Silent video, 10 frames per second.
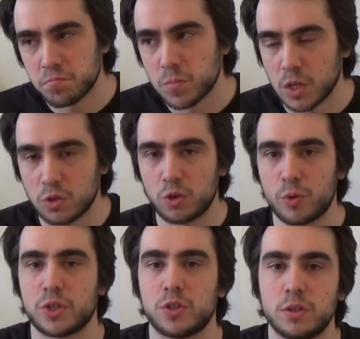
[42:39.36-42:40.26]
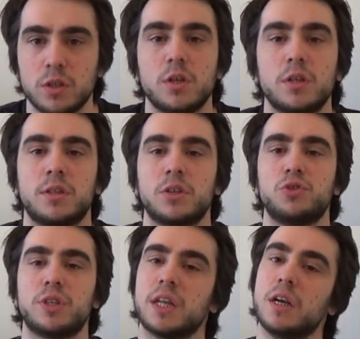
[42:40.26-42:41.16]
That's a question that
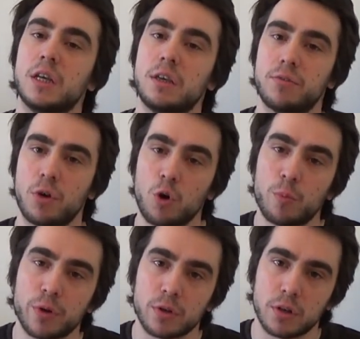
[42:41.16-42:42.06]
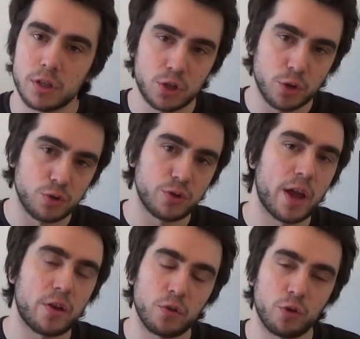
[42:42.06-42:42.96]
you can leave open. It's good to
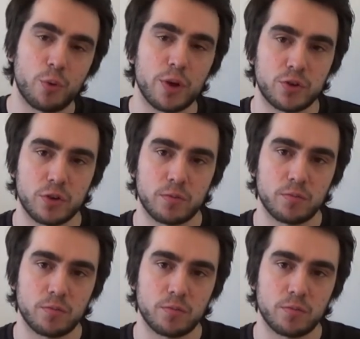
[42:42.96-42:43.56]
end on the question.